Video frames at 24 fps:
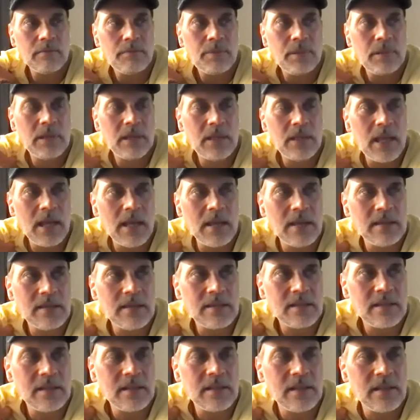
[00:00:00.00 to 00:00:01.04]

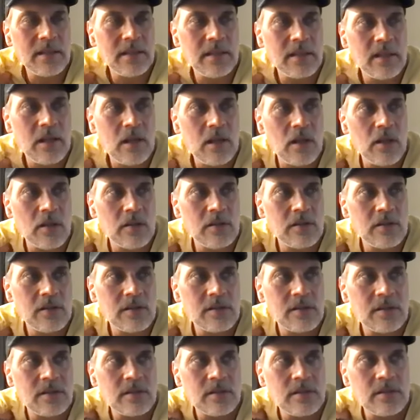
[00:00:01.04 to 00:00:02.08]
place. It all
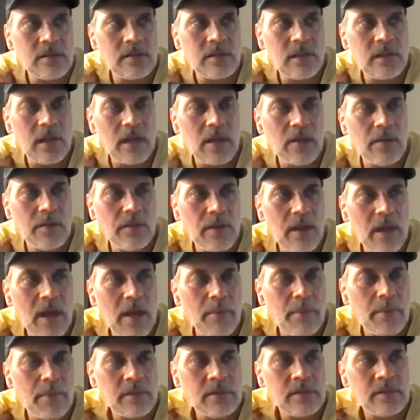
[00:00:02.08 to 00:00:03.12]
just kind of
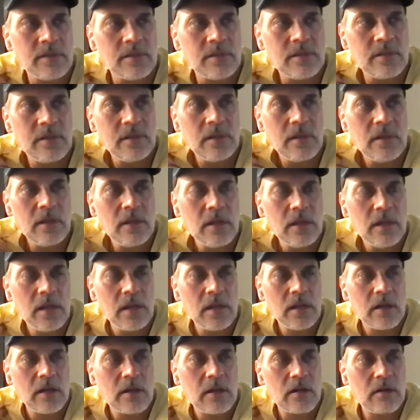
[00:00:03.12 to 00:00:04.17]
happens
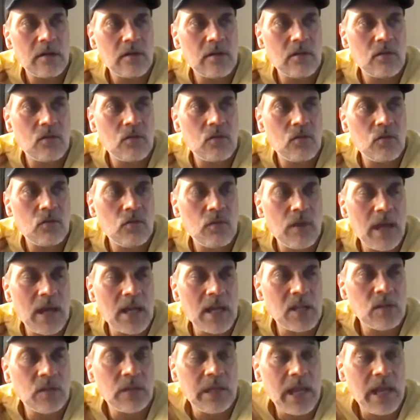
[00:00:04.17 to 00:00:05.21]

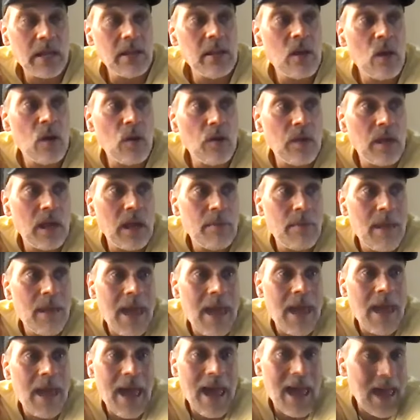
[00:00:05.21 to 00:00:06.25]
gradually. I know that I'm
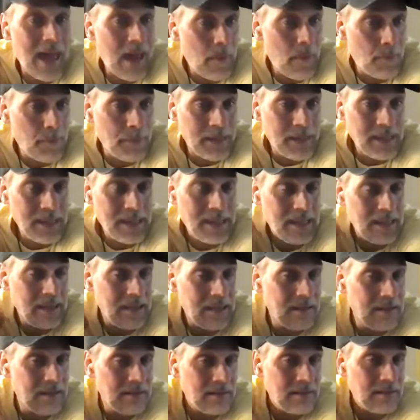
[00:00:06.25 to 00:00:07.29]

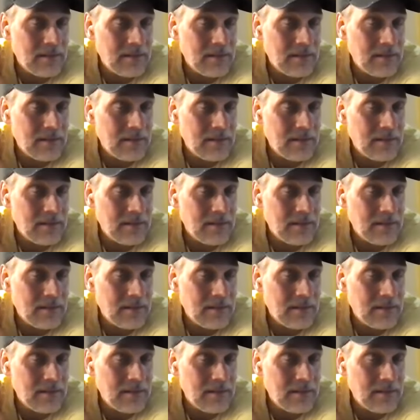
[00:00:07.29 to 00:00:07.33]
happy.